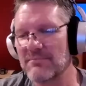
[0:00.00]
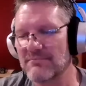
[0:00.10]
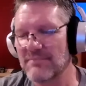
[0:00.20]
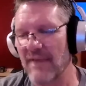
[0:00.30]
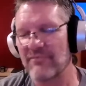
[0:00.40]

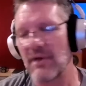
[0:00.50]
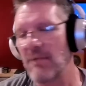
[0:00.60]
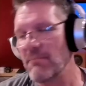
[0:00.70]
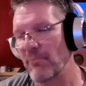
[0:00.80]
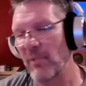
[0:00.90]
have a
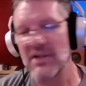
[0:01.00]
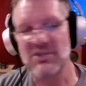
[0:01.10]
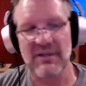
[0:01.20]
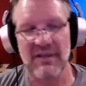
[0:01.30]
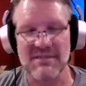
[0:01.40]
bunch
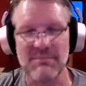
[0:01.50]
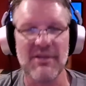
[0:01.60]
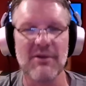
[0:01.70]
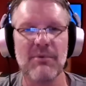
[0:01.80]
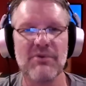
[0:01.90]
of custom
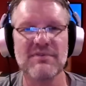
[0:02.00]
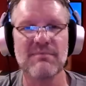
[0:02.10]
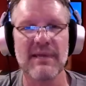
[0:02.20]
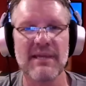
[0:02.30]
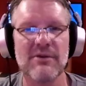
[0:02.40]
gear. Most of
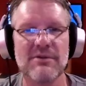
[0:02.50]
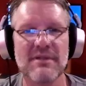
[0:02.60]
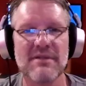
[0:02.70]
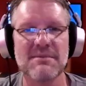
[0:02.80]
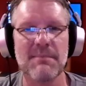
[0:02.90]
my gear is
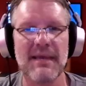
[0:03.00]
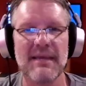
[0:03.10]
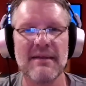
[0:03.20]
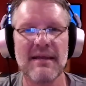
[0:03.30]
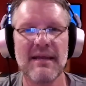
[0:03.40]
custom
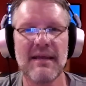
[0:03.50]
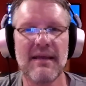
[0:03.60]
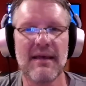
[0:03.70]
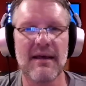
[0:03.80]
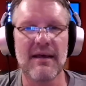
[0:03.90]
made,
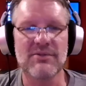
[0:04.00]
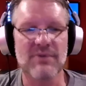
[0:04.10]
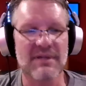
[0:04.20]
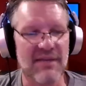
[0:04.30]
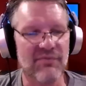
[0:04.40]
mm-hmm. So
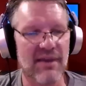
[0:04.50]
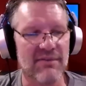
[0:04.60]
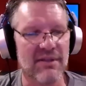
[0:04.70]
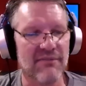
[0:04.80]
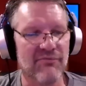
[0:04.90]
I definitely have a
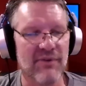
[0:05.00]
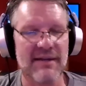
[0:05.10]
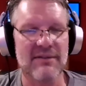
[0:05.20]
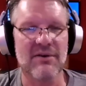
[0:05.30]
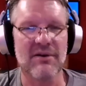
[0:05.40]
love for
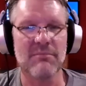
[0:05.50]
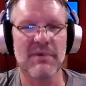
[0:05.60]
analog.